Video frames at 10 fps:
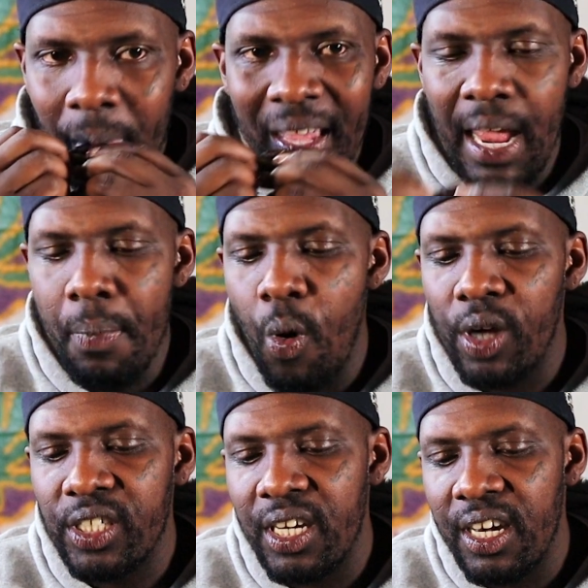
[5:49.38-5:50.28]
and they
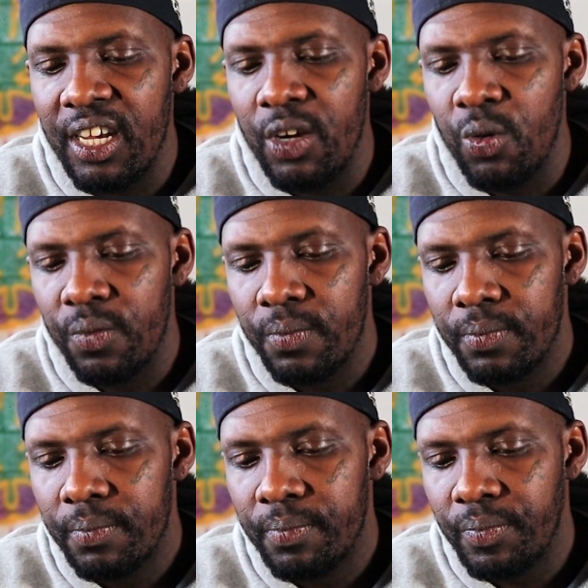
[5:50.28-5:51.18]
poisoning you.
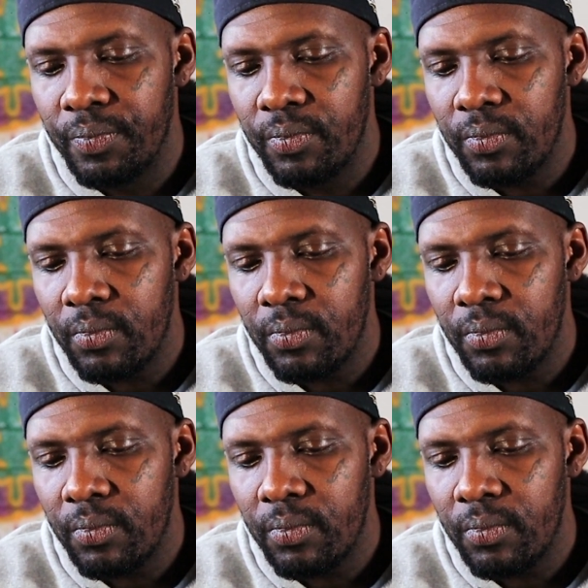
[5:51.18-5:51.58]
Mm.